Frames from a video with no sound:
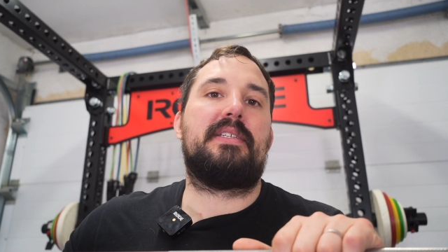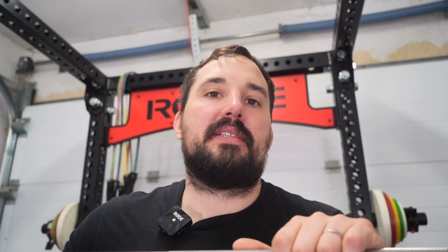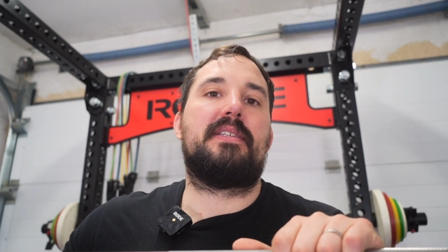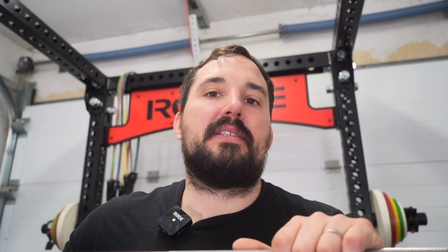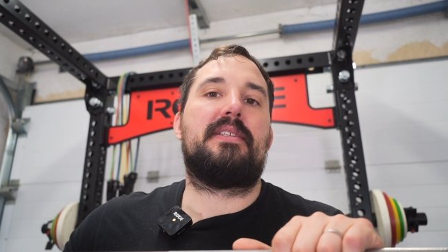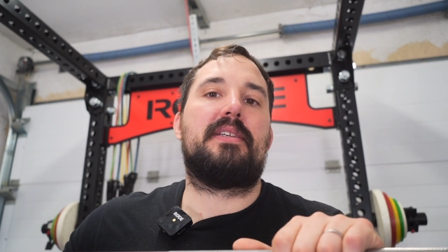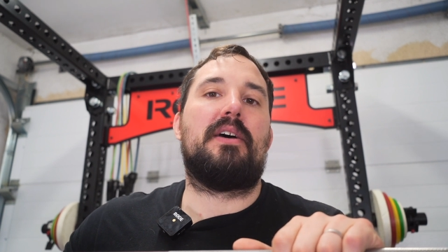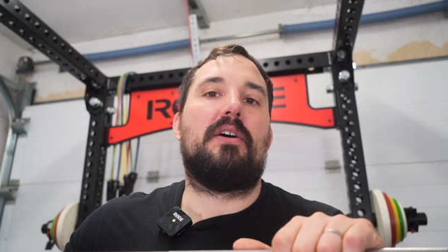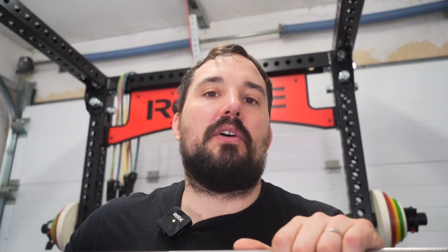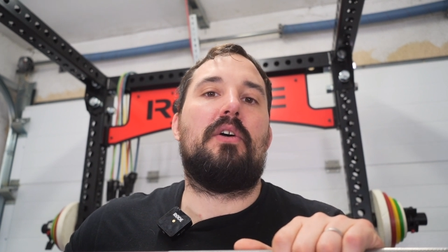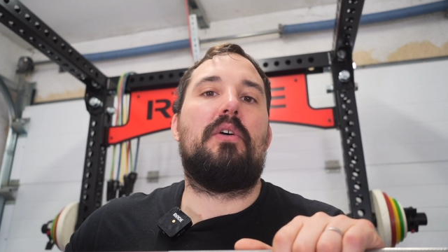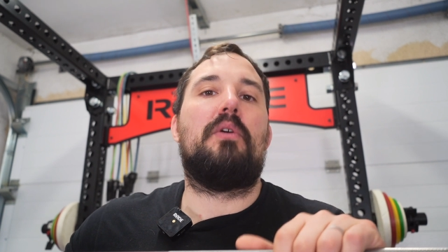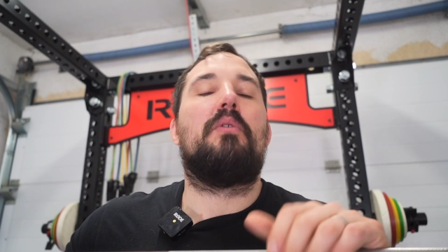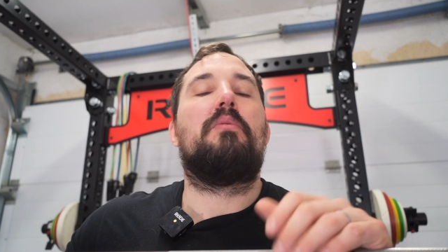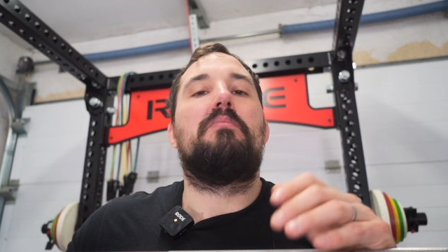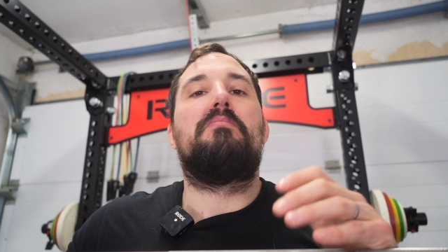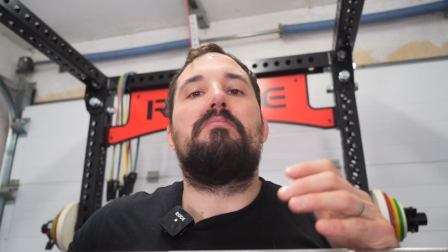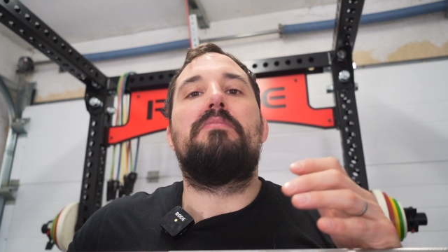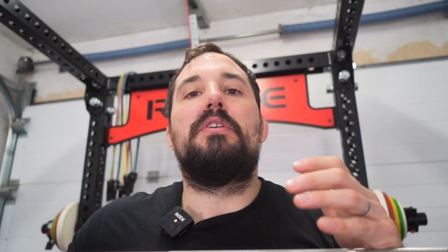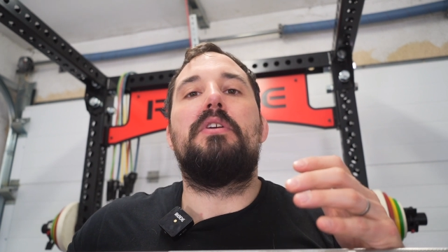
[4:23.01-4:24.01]

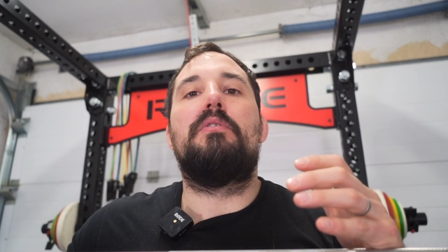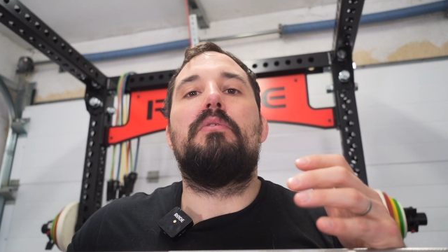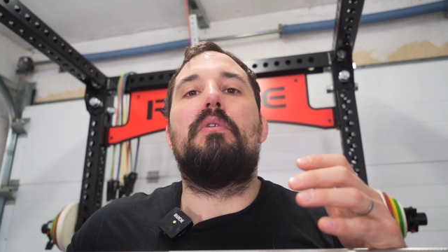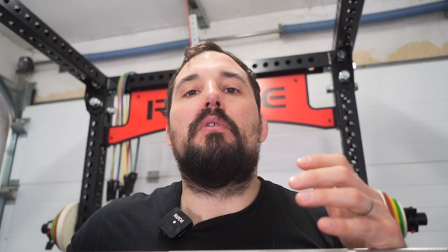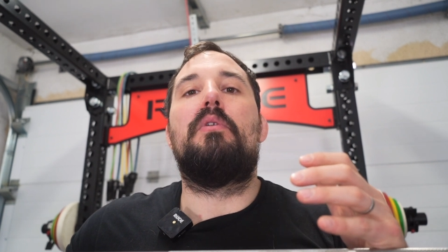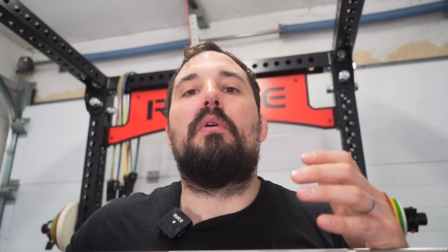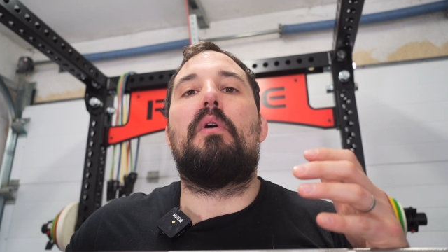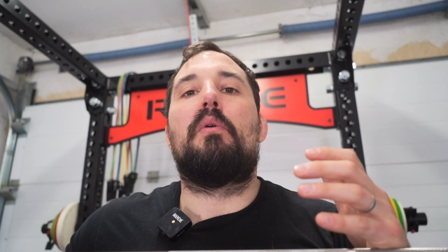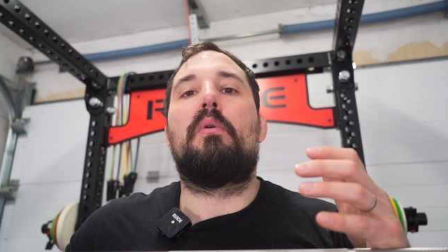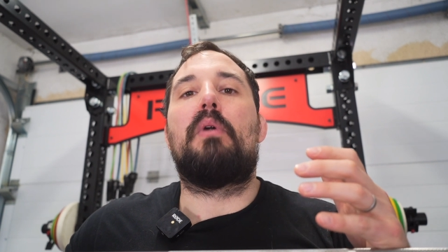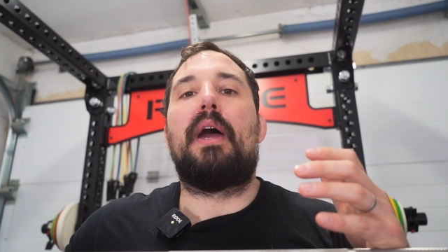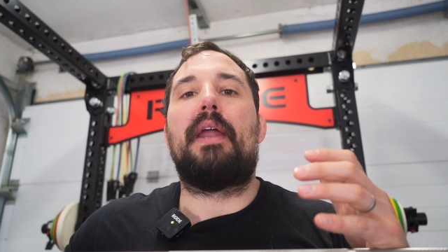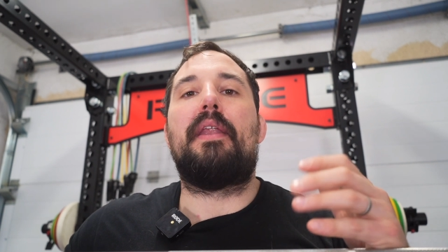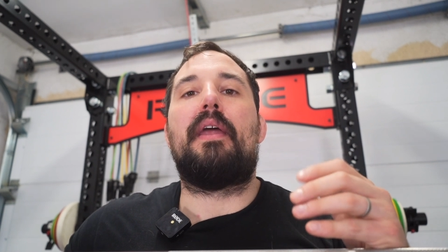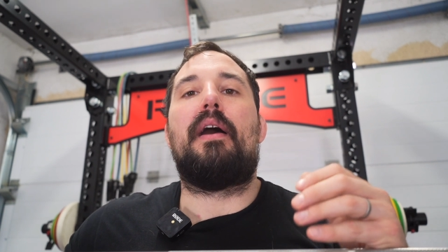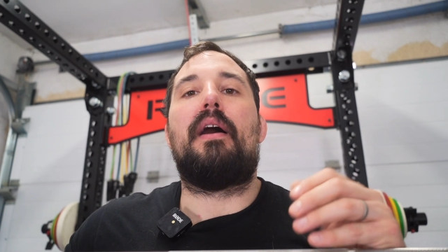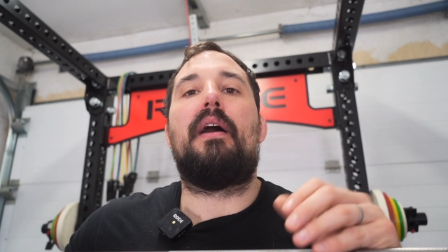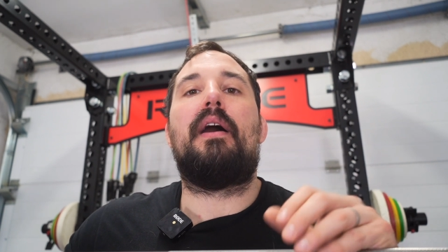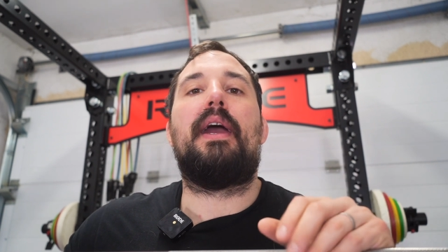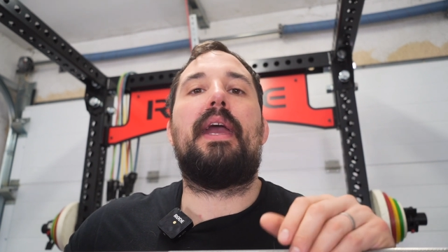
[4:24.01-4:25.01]
So you run
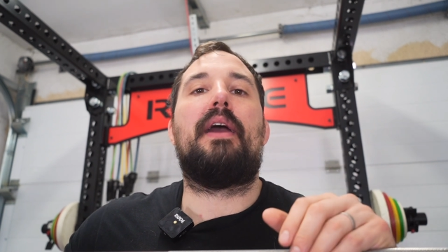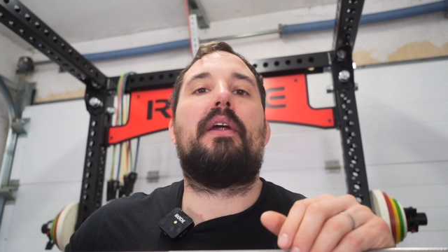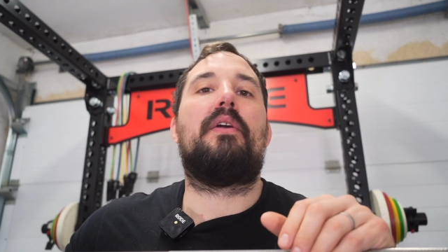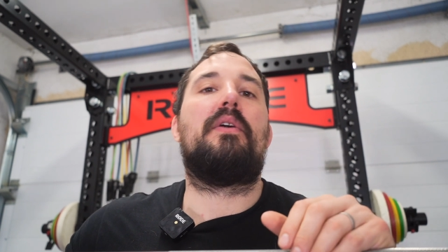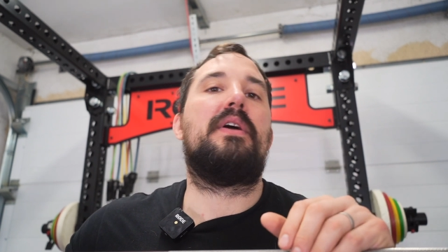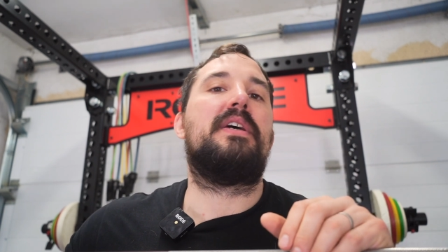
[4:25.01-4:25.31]
a higher